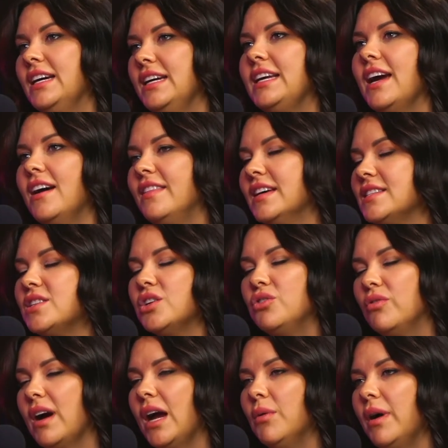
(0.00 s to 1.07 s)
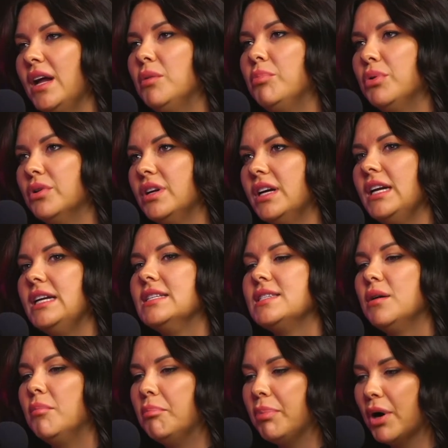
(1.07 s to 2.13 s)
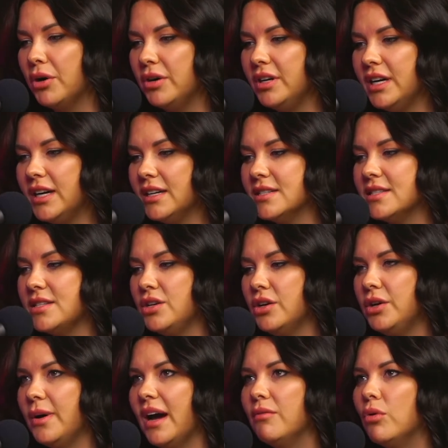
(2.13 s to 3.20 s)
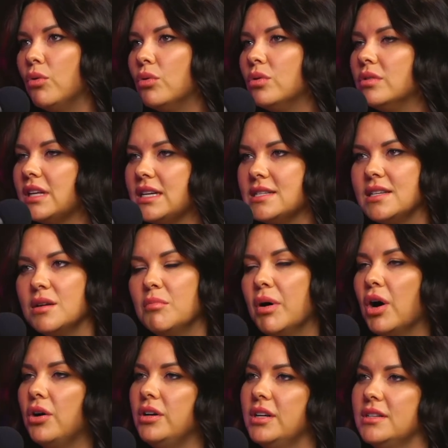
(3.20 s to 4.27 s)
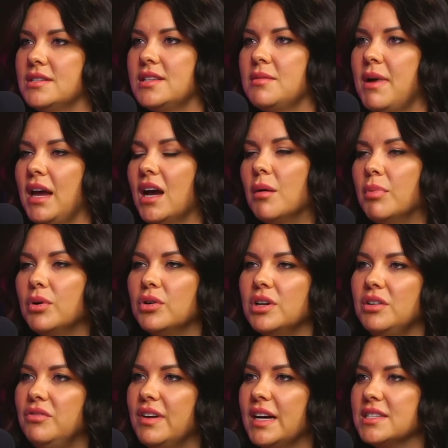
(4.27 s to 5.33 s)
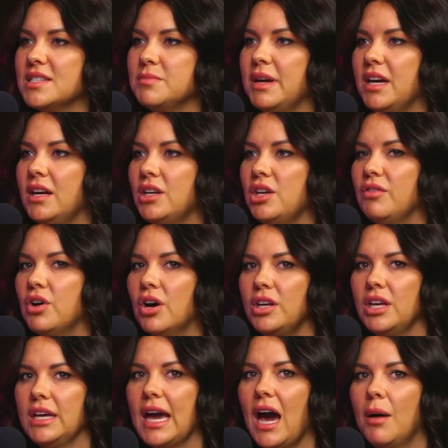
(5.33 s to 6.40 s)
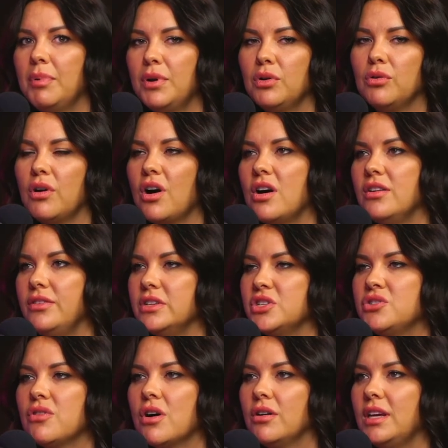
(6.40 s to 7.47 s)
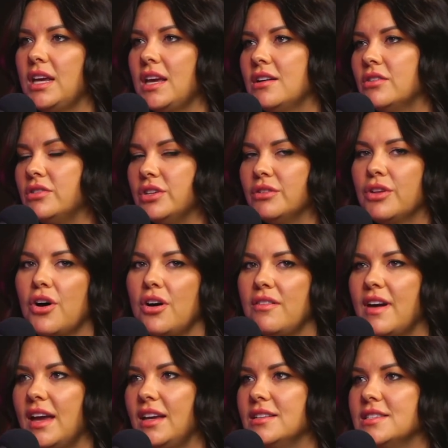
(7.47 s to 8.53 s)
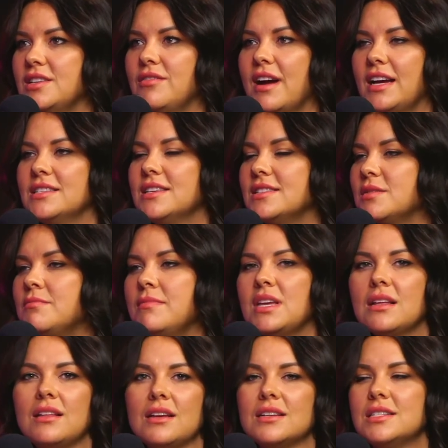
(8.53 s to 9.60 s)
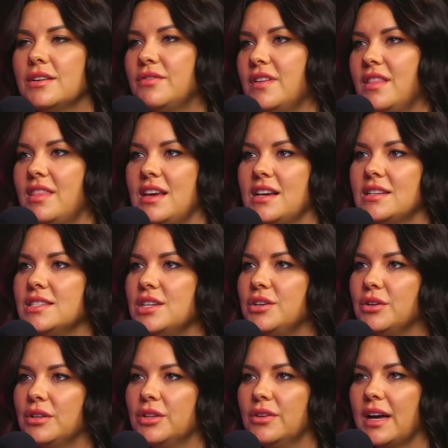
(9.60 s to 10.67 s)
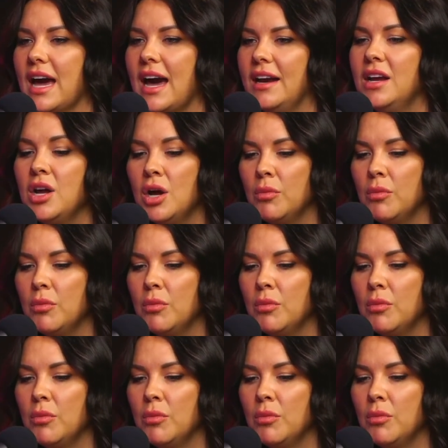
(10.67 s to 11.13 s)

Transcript: Yeah, that's a great way to put it. It's a bonus. You have all these components that make up a good investment. You've got your capital growth, your strong yield, your low vacancy rates. There's a million different things you could look at.